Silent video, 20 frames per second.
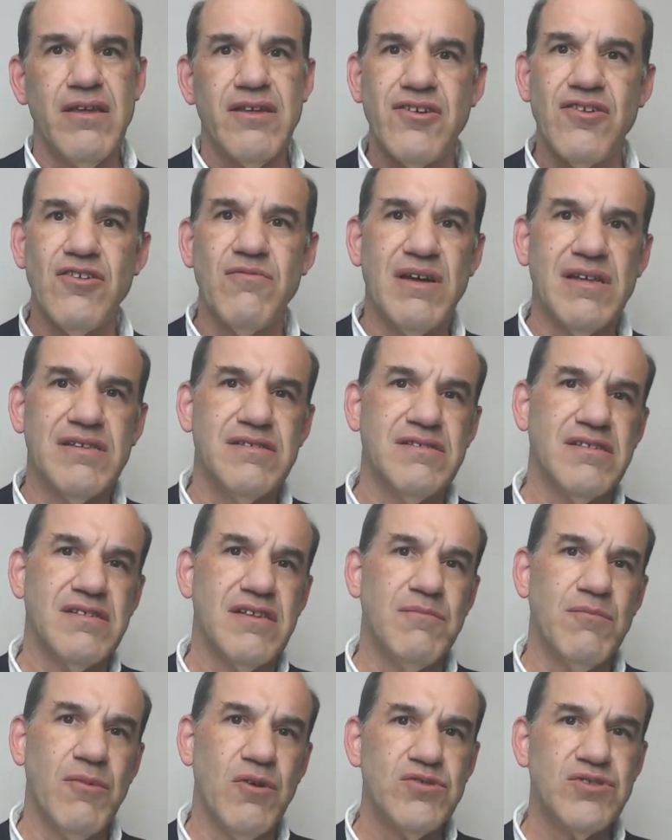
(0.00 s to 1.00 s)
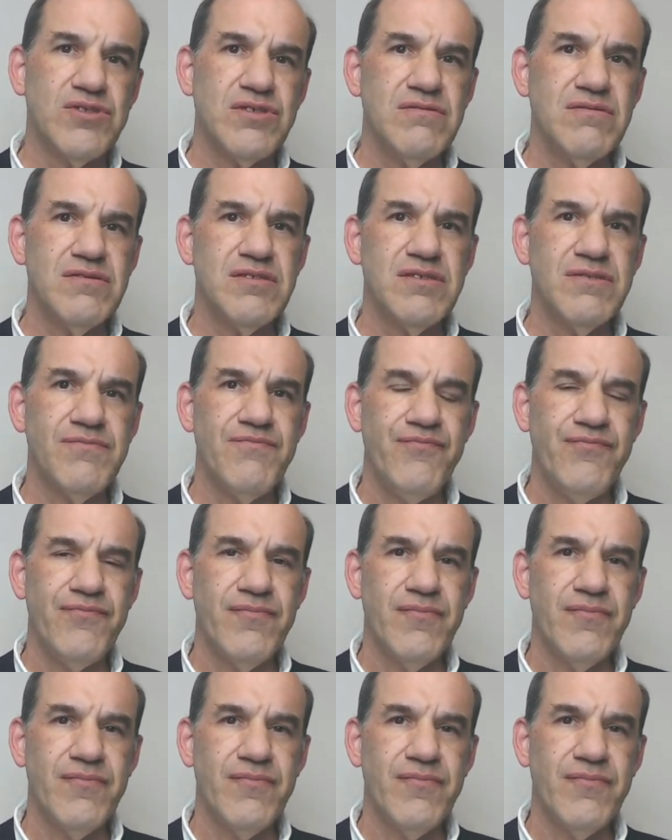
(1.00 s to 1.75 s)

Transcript: human emotions?